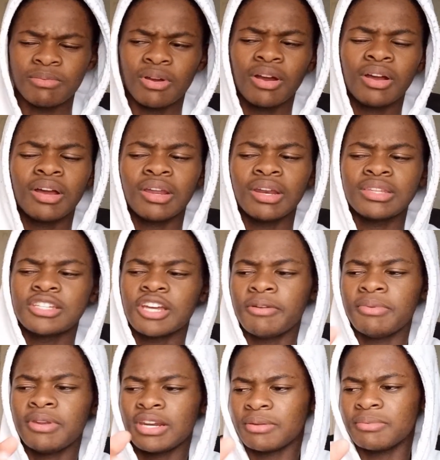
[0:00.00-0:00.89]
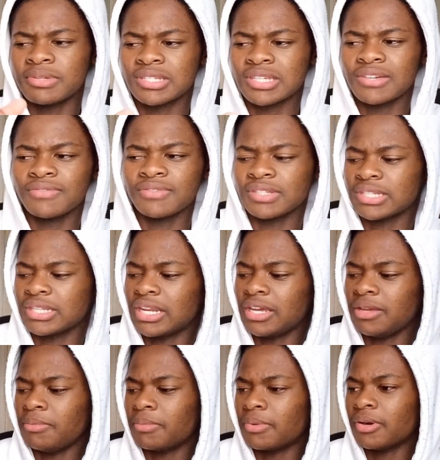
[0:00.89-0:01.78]
Y'all gotta tell me number 7's
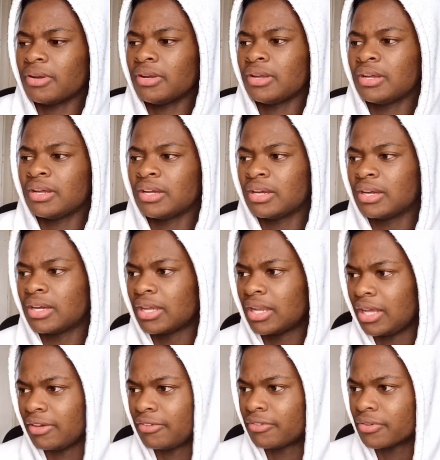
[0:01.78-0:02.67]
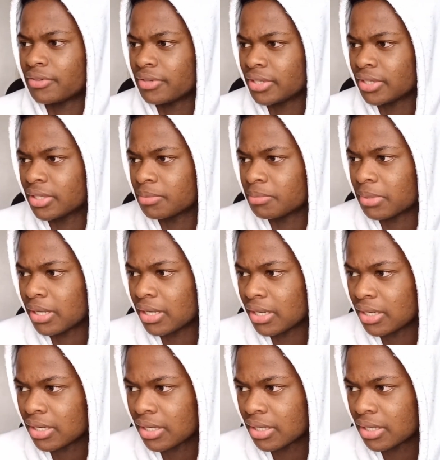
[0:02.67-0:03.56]
name, bro. Like, for real, bro.